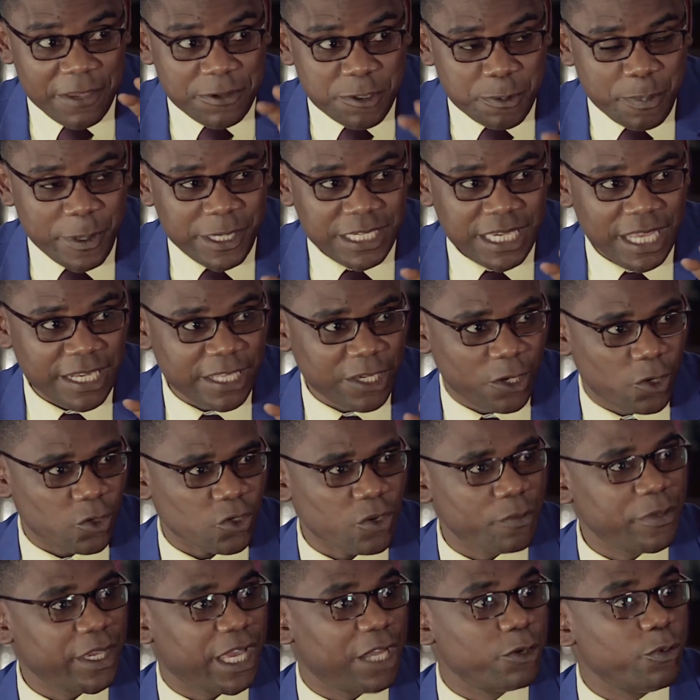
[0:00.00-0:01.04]
especially
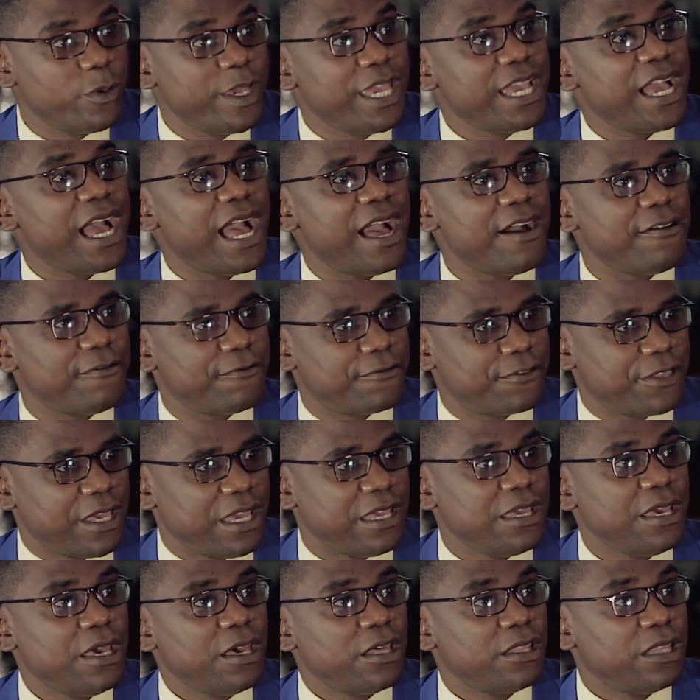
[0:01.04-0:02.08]
economically. We
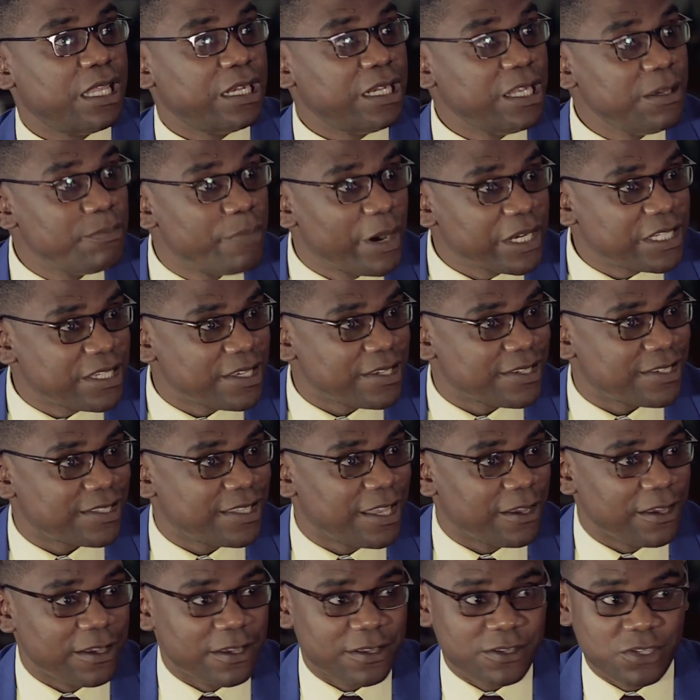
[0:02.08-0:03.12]
have the
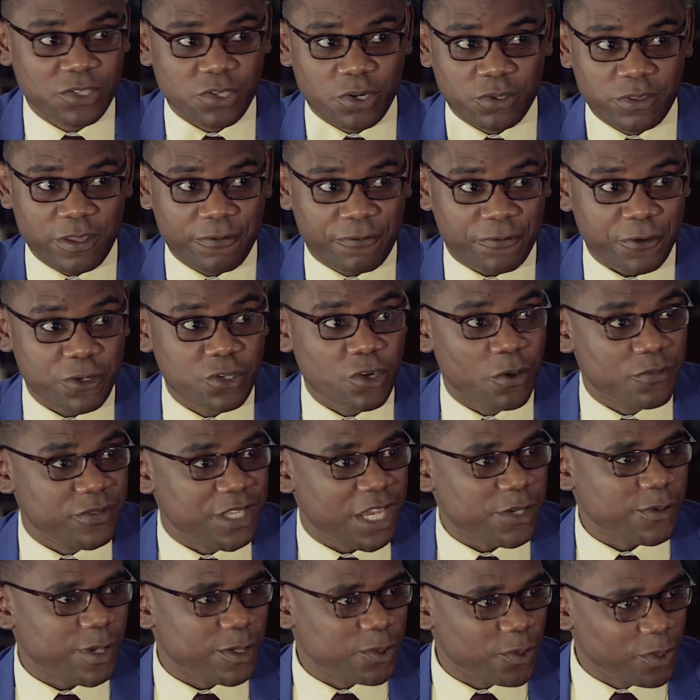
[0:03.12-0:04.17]
liberties, the
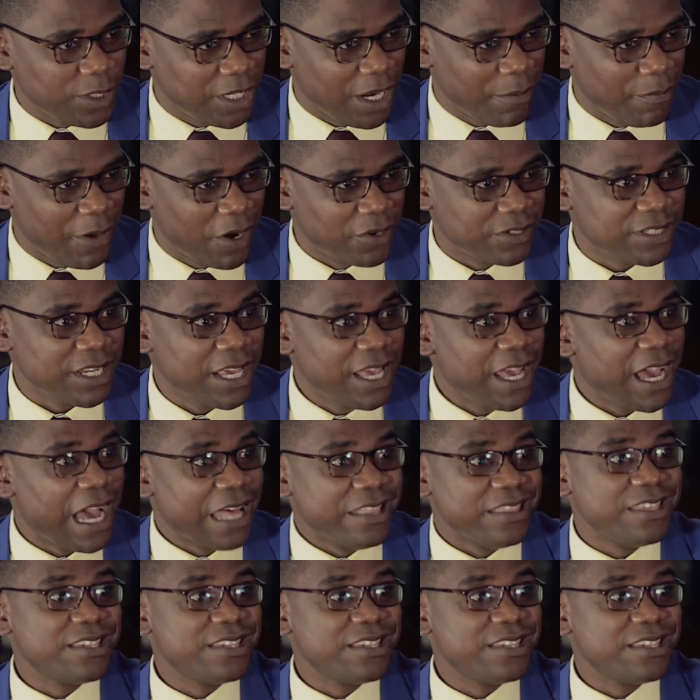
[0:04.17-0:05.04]
freedoms that we are talking about.